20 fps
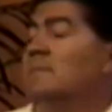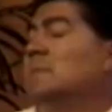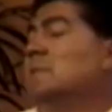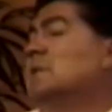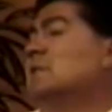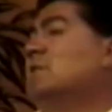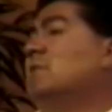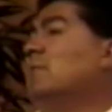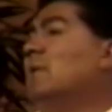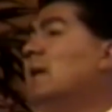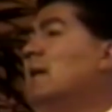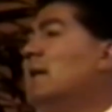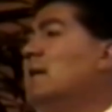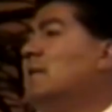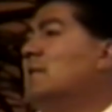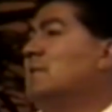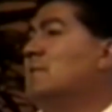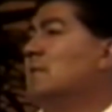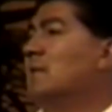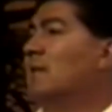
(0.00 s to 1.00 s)
It's the way it
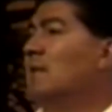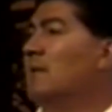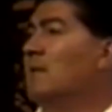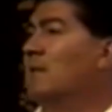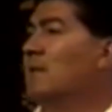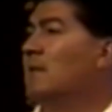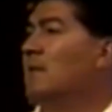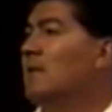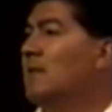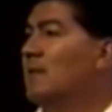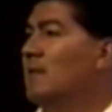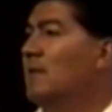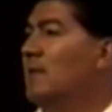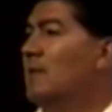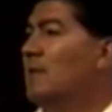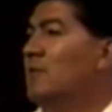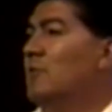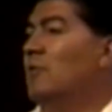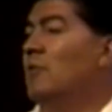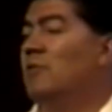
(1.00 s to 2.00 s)
is.
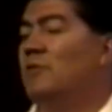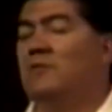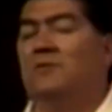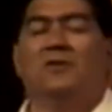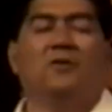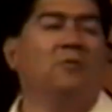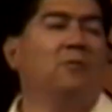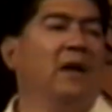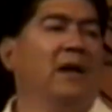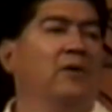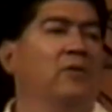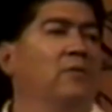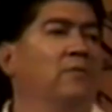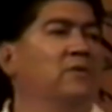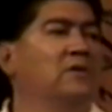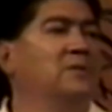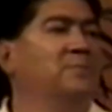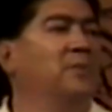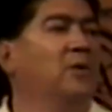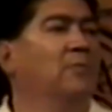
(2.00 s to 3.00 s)
No use crying
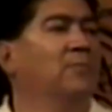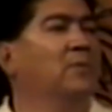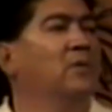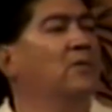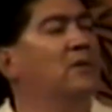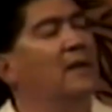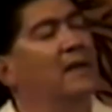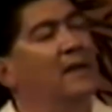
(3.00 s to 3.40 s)
over spilt milk.